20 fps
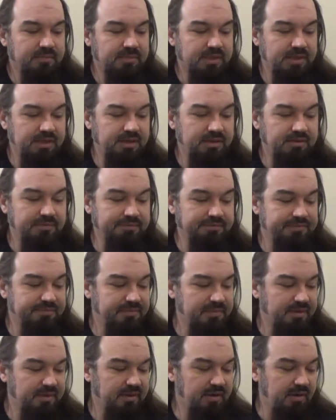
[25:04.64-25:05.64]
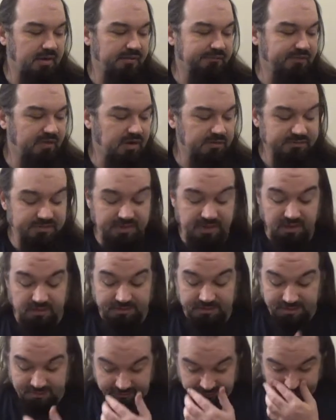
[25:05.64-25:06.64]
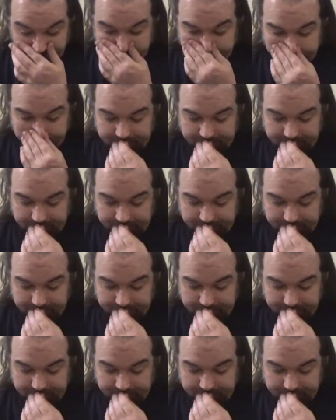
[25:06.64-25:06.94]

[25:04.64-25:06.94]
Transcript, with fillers: know, are involved in all this.